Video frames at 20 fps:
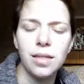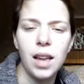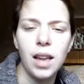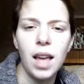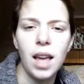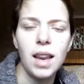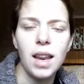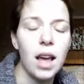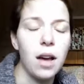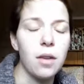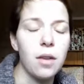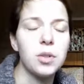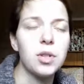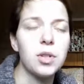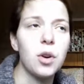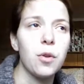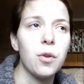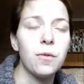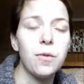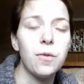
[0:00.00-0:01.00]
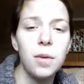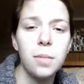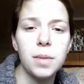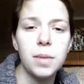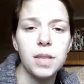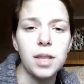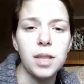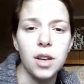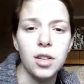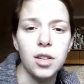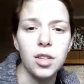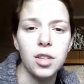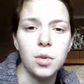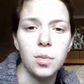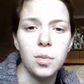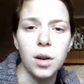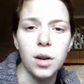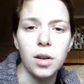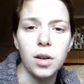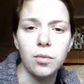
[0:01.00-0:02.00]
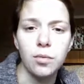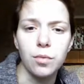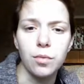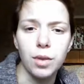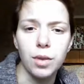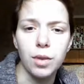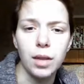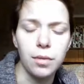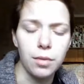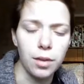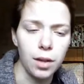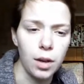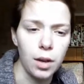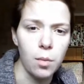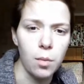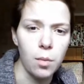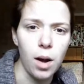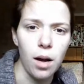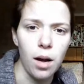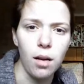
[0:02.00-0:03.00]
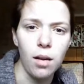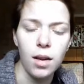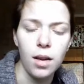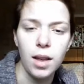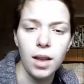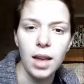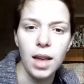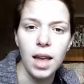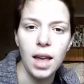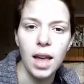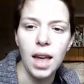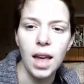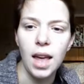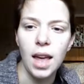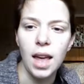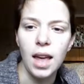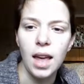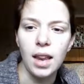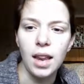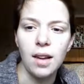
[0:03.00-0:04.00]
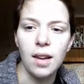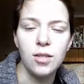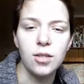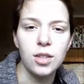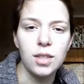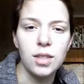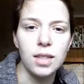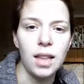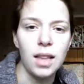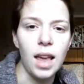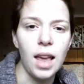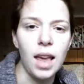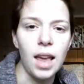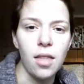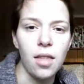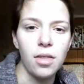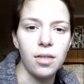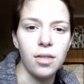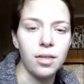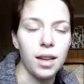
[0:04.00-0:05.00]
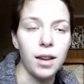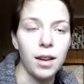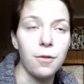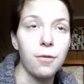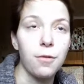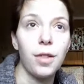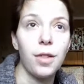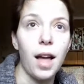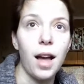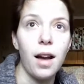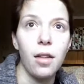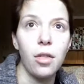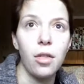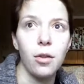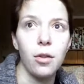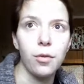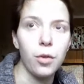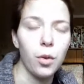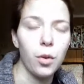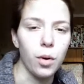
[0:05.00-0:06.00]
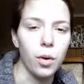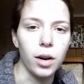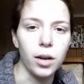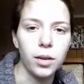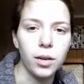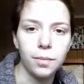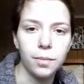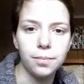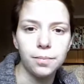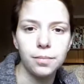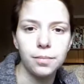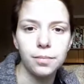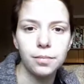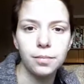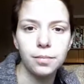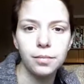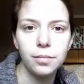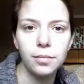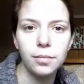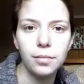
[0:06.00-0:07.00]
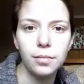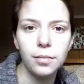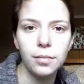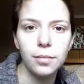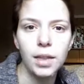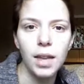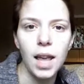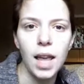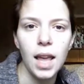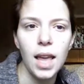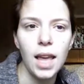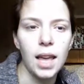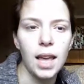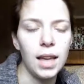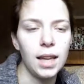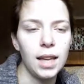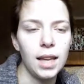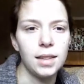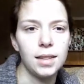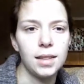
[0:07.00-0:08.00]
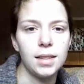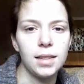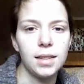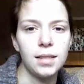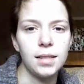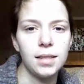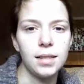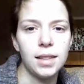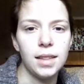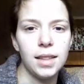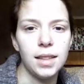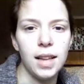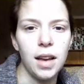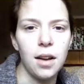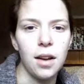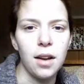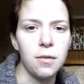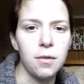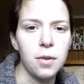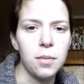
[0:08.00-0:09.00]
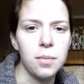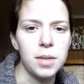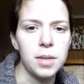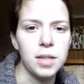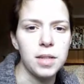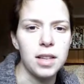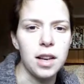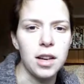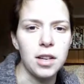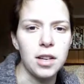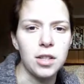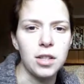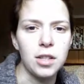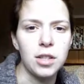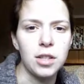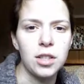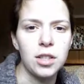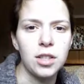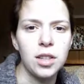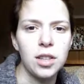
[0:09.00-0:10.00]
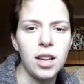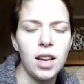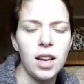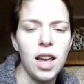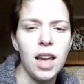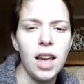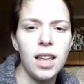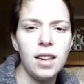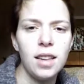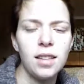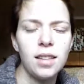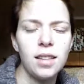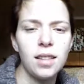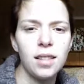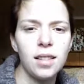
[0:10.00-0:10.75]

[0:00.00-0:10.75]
anyhow, so foot massages worked really, really well. And I would just lay on, like, flat on the floor and get a foot massage. And